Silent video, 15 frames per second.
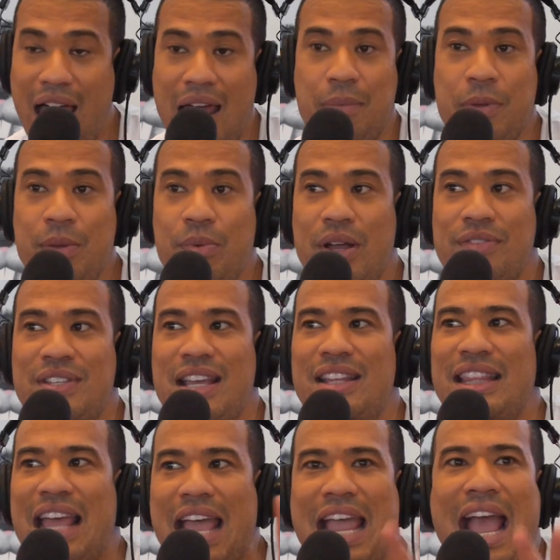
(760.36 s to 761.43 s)
A lot of people have
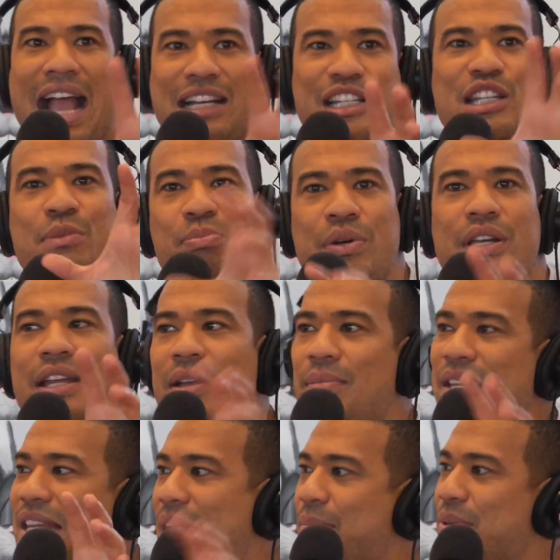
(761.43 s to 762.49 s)
said they actually put
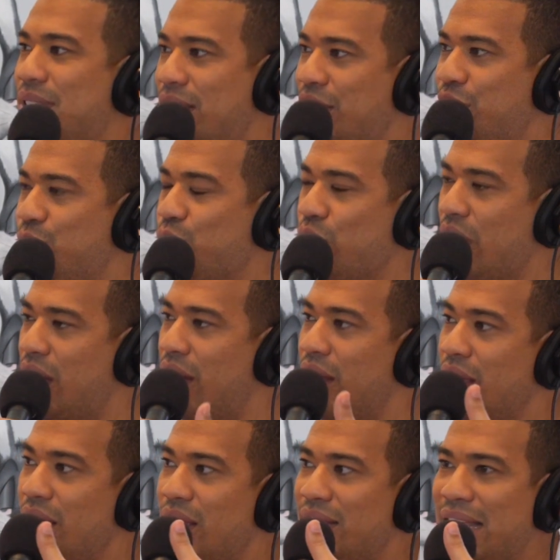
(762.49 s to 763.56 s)
him in that position where
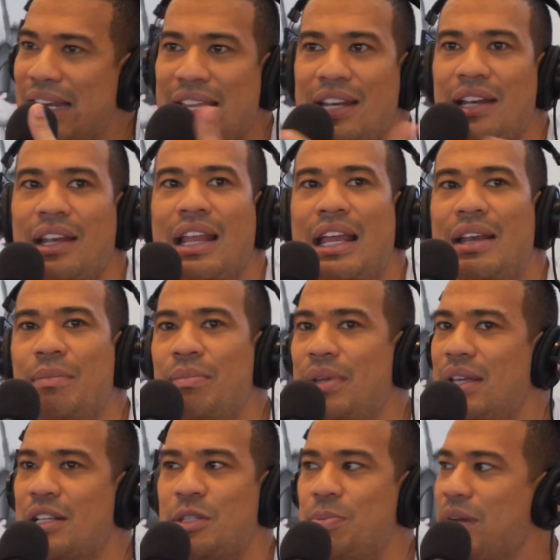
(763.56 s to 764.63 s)
they didn't let
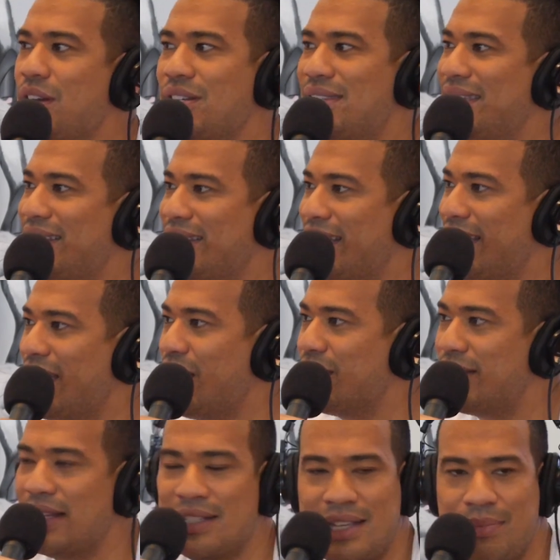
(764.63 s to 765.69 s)
him experience anything
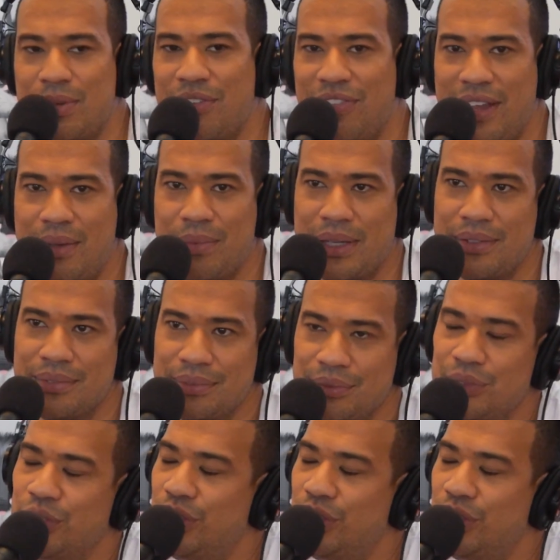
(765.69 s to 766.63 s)
else except their family.